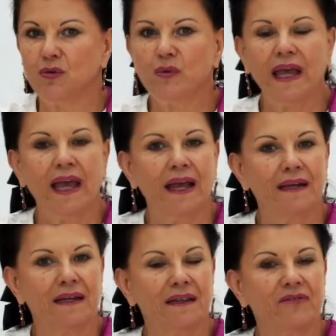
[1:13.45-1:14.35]
We had
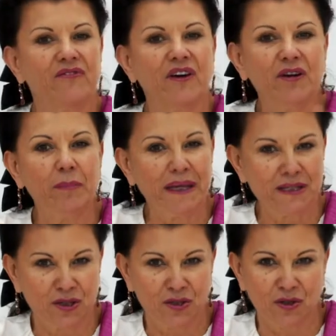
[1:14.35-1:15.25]
the very
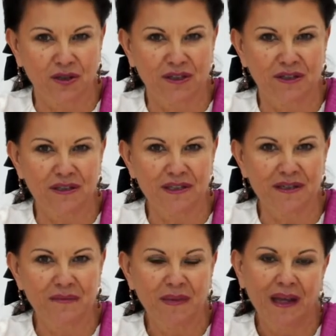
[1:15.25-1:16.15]
best
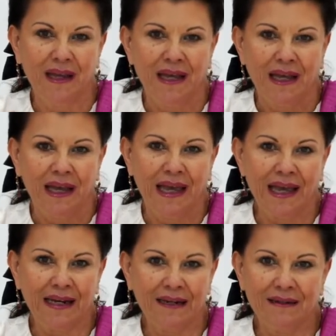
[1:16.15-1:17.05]
doctors,
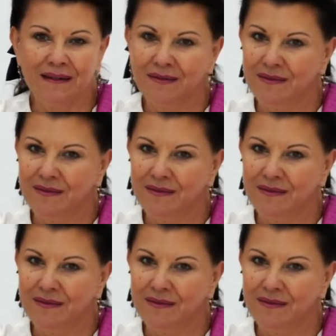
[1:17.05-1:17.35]
and